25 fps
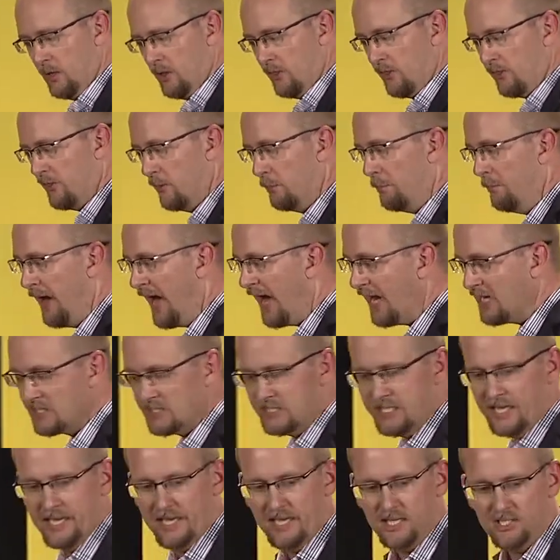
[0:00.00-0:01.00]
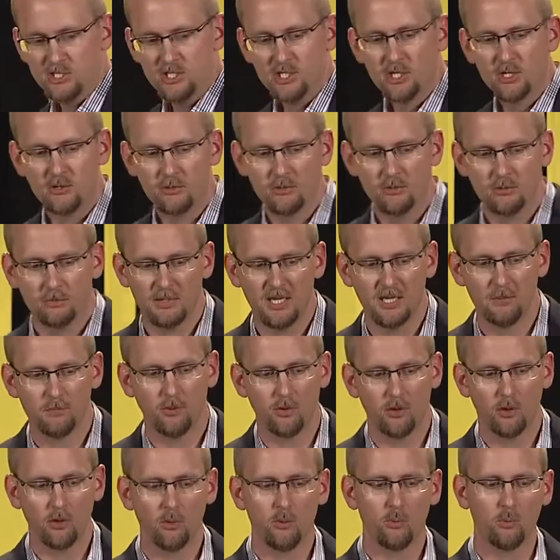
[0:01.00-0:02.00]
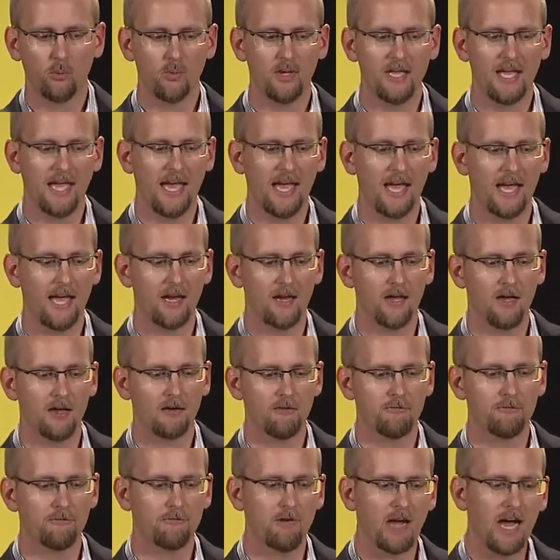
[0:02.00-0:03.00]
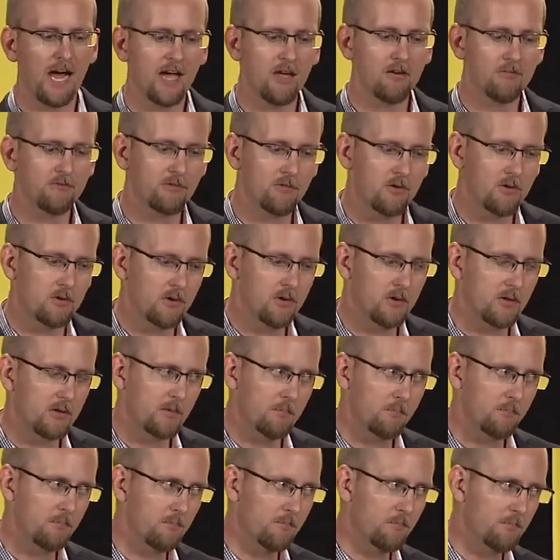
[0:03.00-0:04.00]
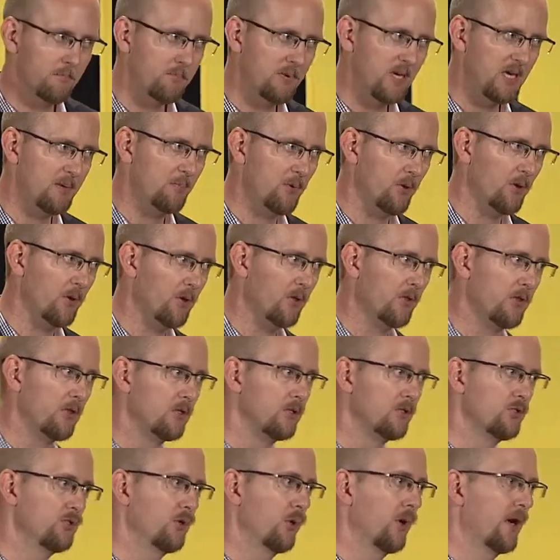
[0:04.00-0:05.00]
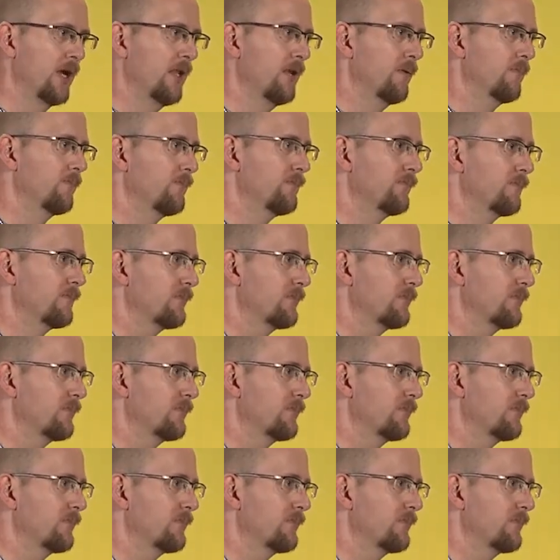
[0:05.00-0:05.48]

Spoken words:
the backstage people, we had 5 people join